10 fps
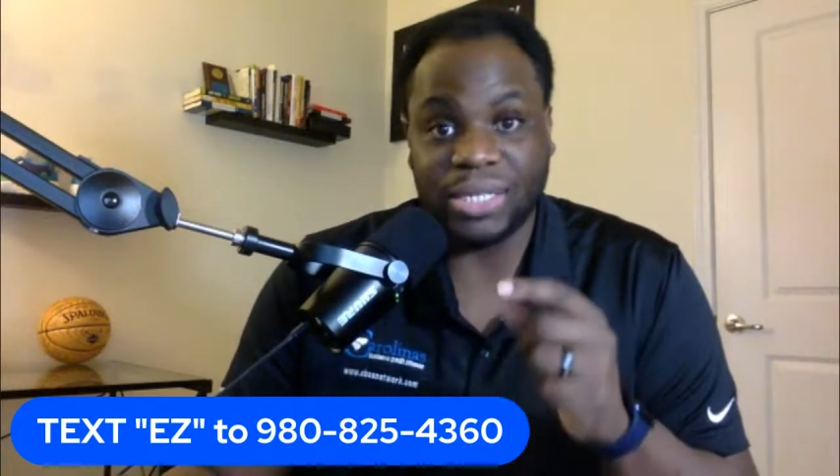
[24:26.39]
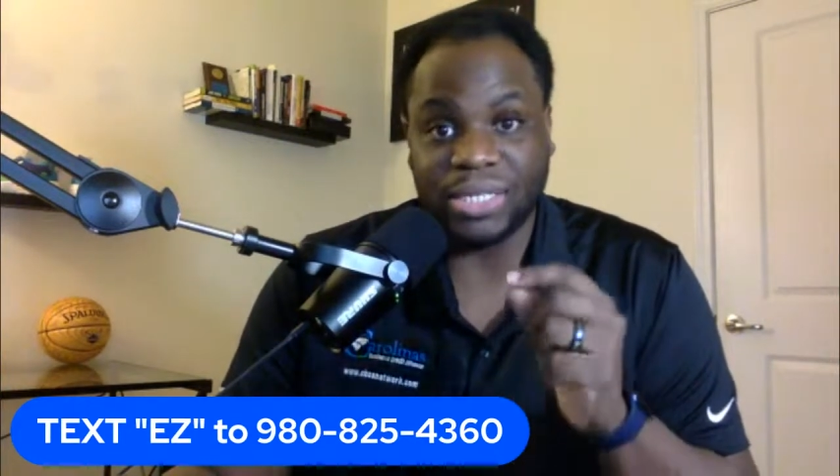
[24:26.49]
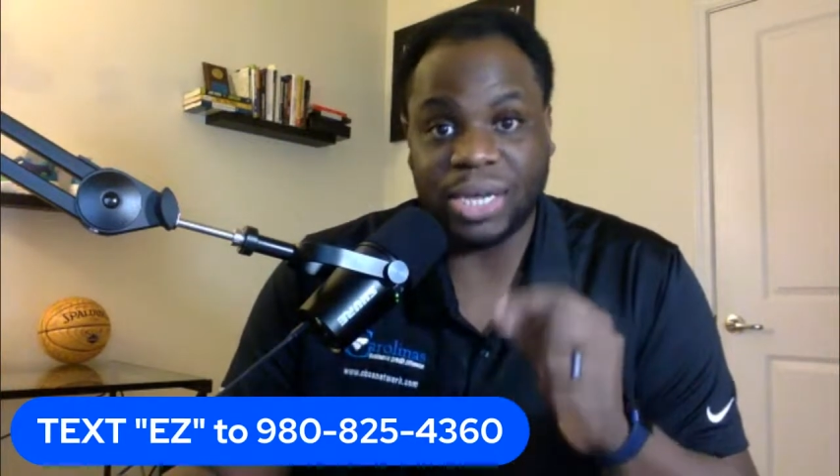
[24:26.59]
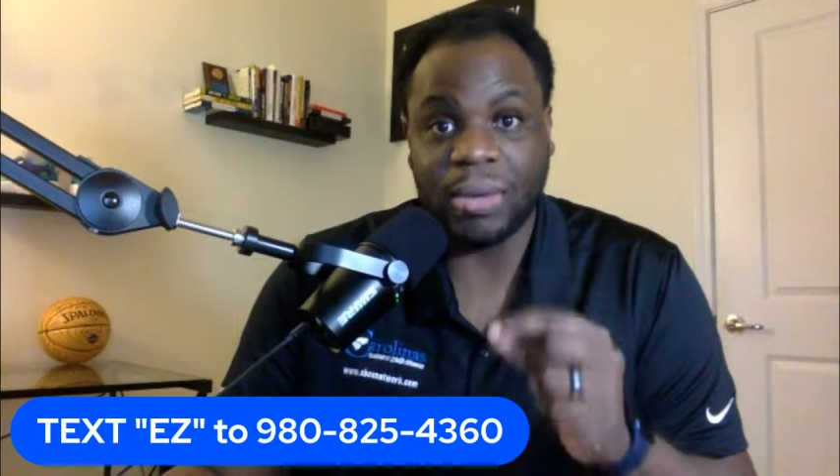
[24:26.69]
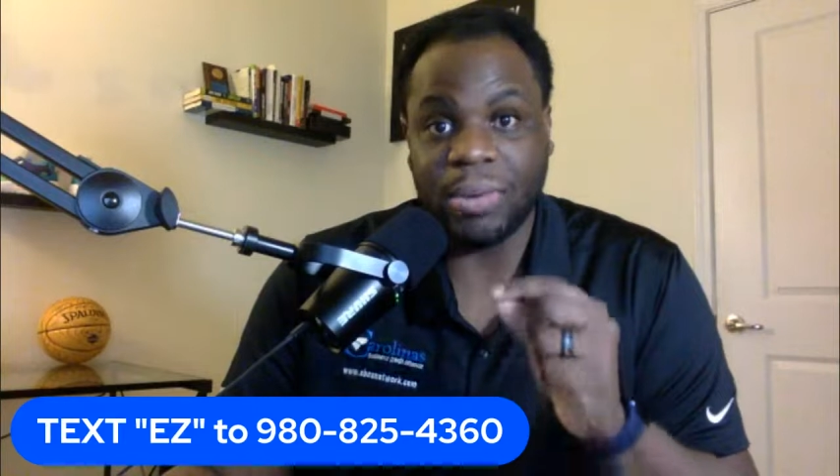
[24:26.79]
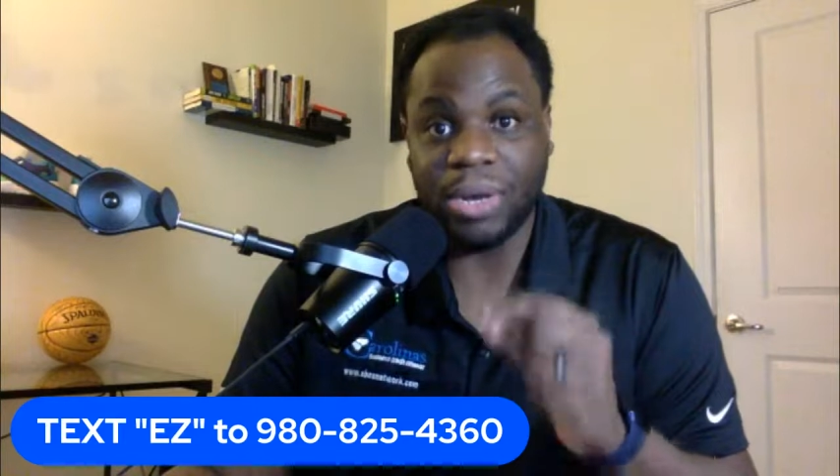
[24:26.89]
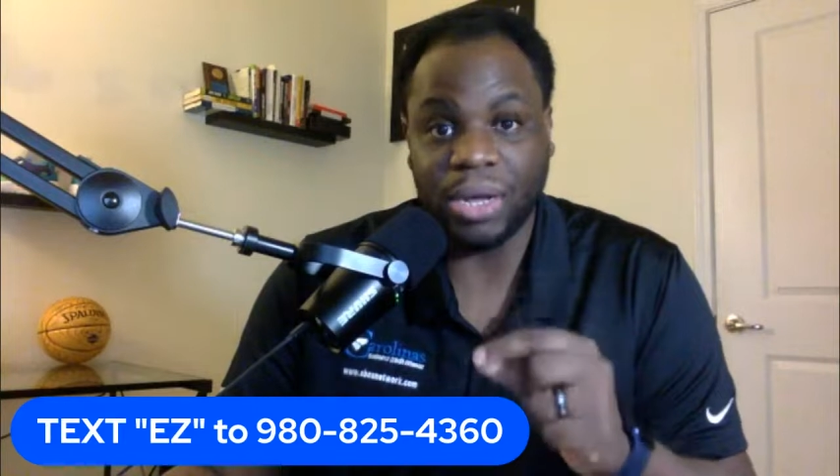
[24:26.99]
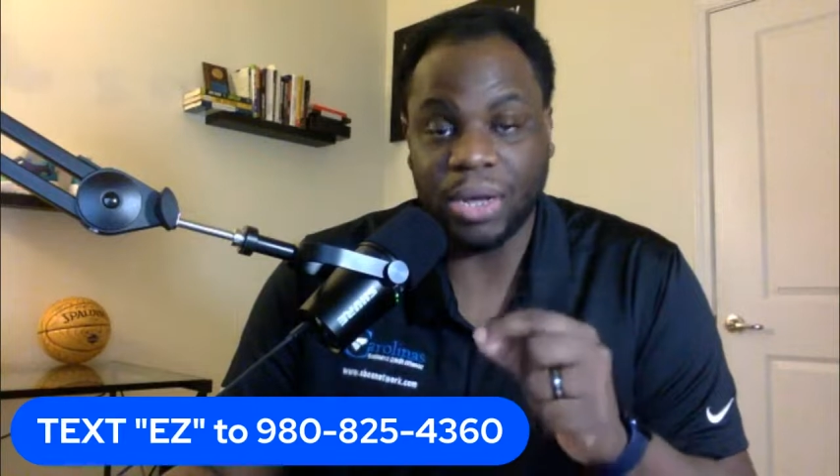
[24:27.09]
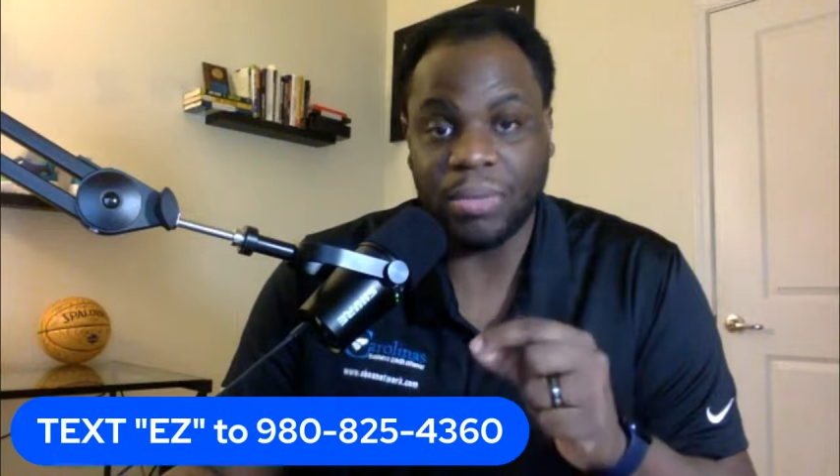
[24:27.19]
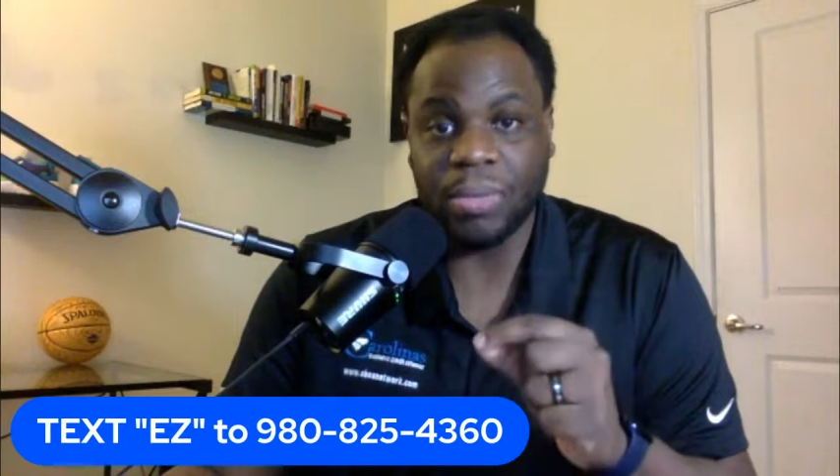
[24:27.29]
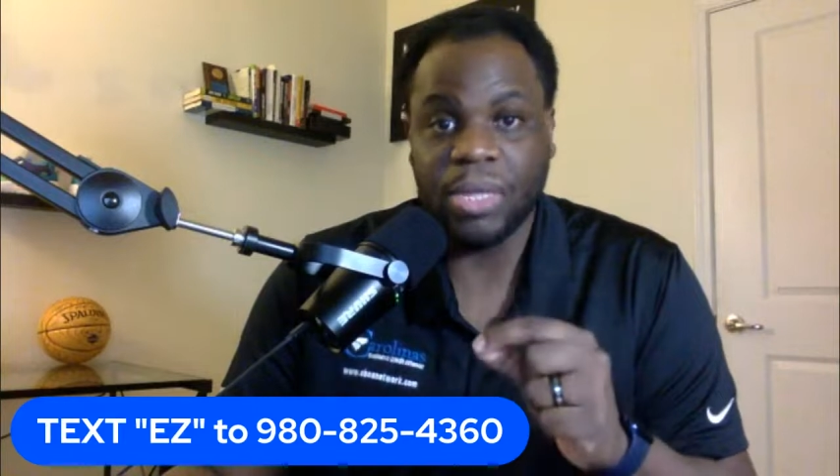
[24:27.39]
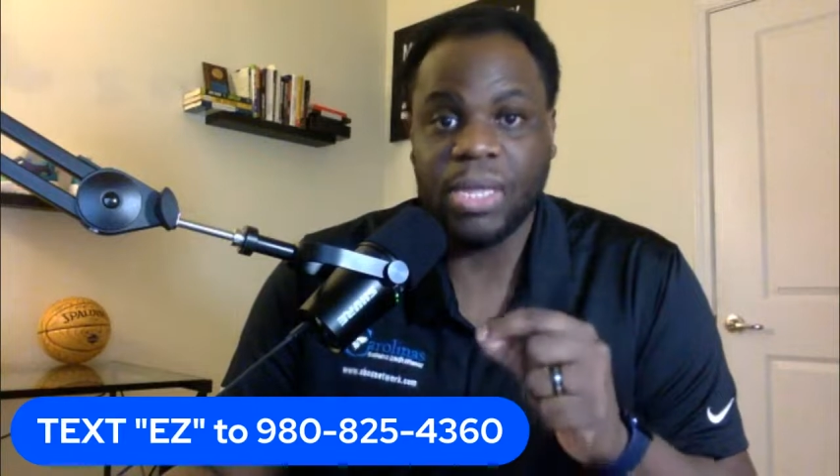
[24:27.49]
that's coming up.